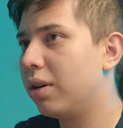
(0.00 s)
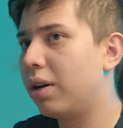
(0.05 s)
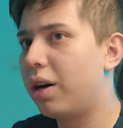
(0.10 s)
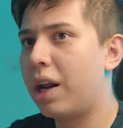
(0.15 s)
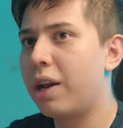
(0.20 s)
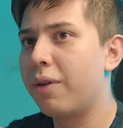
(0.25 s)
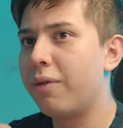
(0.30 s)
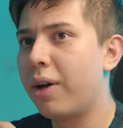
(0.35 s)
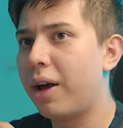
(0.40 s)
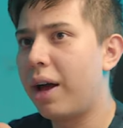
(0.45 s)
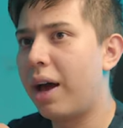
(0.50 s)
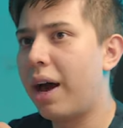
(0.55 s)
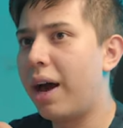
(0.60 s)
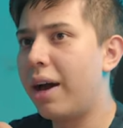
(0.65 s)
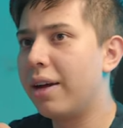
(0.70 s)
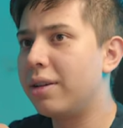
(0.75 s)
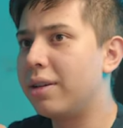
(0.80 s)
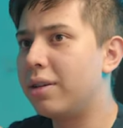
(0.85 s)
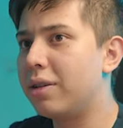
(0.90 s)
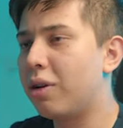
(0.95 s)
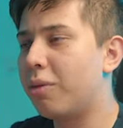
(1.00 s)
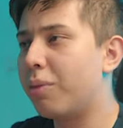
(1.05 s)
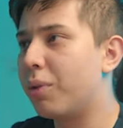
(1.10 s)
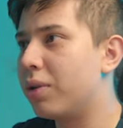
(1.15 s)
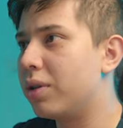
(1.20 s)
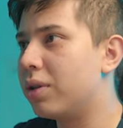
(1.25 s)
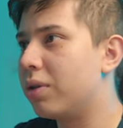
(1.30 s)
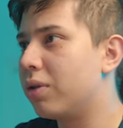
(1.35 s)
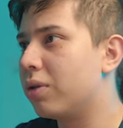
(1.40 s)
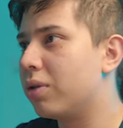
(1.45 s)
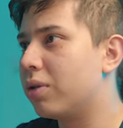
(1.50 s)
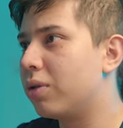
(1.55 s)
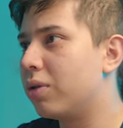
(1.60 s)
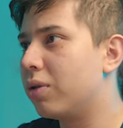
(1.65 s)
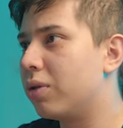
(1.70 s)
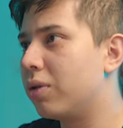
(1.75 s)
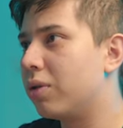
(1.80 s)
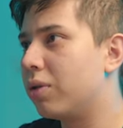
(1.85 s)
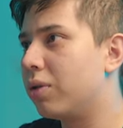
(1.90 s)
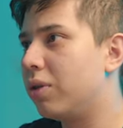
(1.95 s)
And if I add
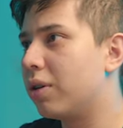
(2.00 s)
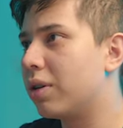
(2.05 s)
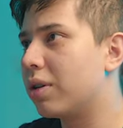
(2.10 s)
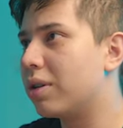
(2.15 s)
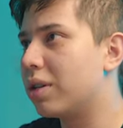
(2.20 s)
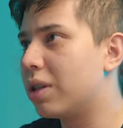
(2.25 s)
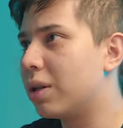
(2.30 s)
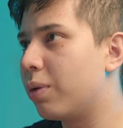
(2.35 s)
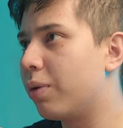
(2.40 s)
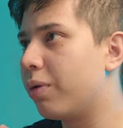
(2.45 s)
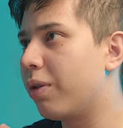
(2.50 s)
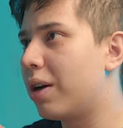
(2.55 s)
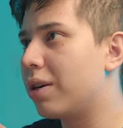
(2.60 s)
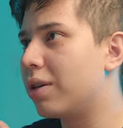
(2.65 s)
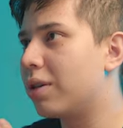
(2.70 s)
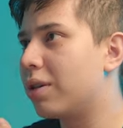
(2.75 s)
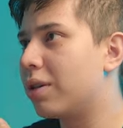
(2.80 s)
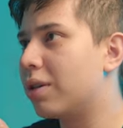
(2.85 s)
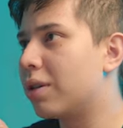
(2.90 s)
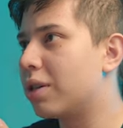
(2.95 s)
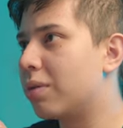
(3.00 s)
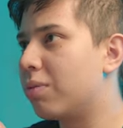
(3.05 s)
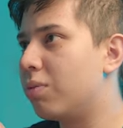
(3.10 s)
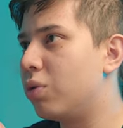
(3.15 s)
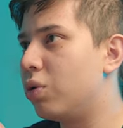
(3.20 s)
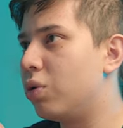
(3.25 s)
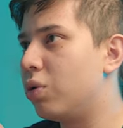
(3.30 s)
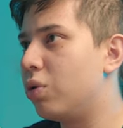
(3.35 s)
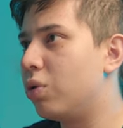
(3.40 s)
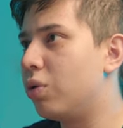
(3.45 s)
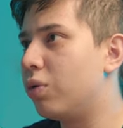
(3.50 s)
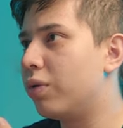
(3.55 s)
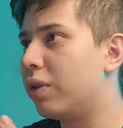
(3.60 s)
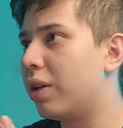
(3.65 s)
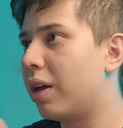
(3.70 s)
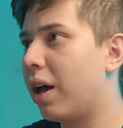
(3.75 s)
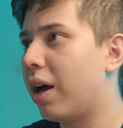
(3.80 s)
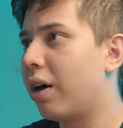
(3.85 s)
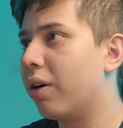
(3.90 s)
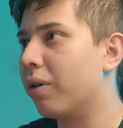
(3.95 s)
0.02, you can we've actually smoothed
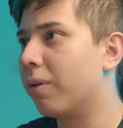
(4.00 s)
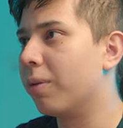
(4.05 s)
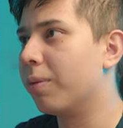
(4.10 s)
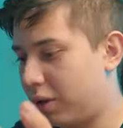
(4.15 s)
it out.